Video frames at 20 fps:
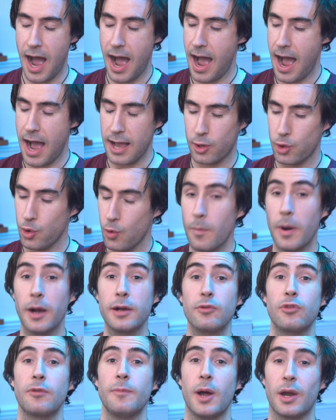a
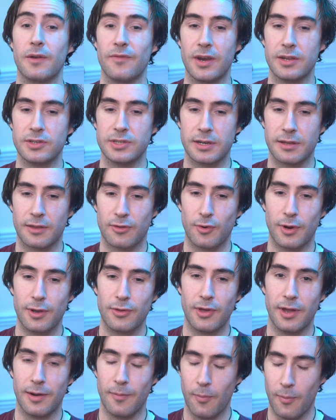humongous amount of energetic
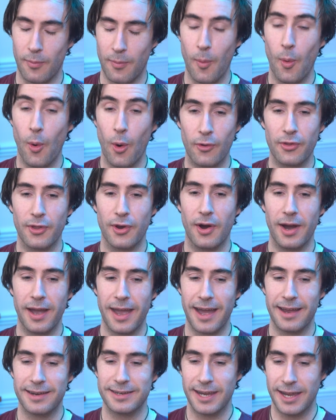strength and more than I
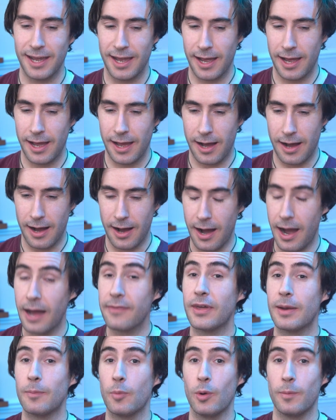had at
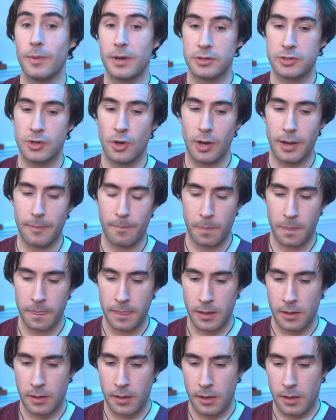that moment in time.
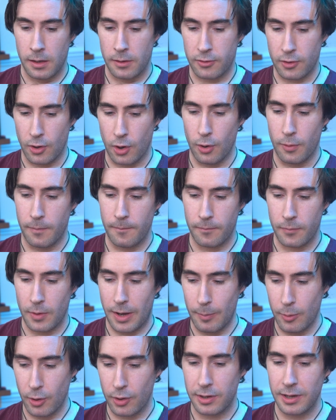So
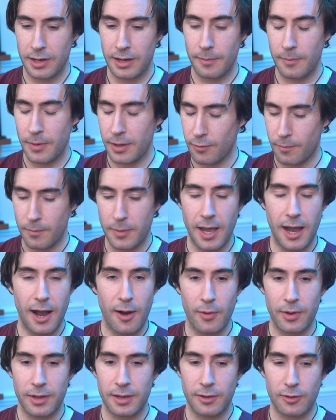I'm looking at him, he's
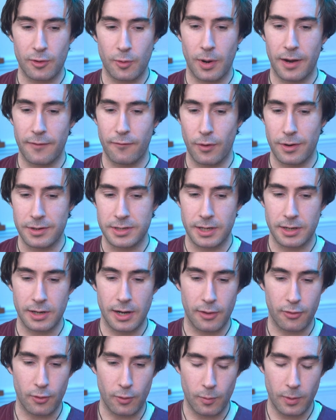meowing, he's quite frantic, and
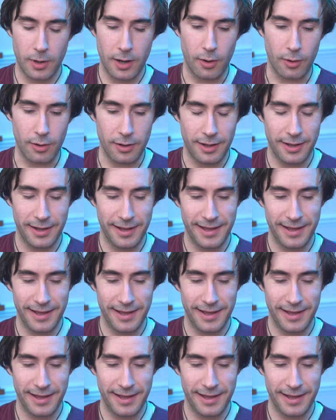I thought, well,